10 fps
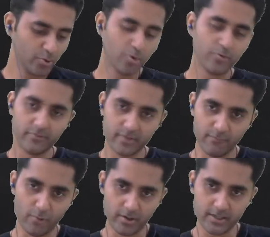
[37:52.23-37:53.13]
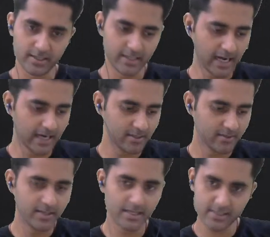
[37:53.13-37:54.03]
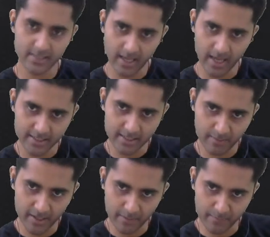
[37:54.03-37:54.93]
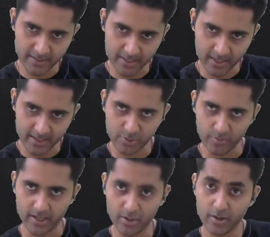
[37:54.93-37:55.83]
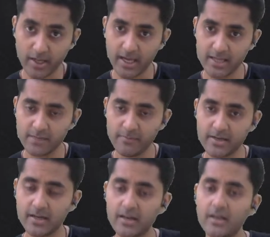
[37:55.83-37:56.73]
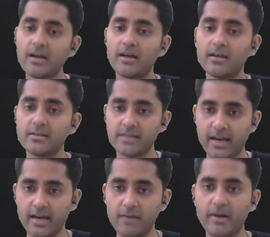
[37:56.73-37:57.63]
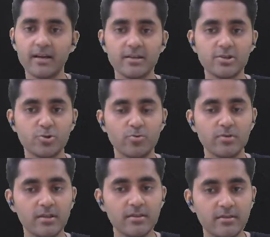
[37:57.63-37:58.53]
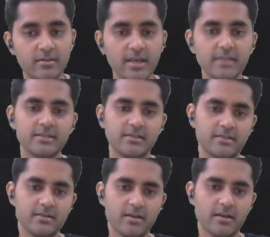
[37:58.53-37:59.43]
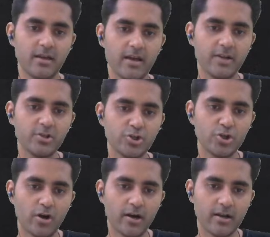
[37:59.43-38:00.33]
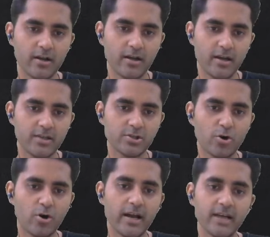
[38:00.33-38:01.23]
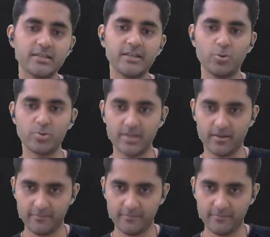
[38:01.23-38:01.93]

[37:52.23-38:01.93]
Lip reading: know what, that this kg meter per second square, or kg meter second minus 2, this in short is called as Newton.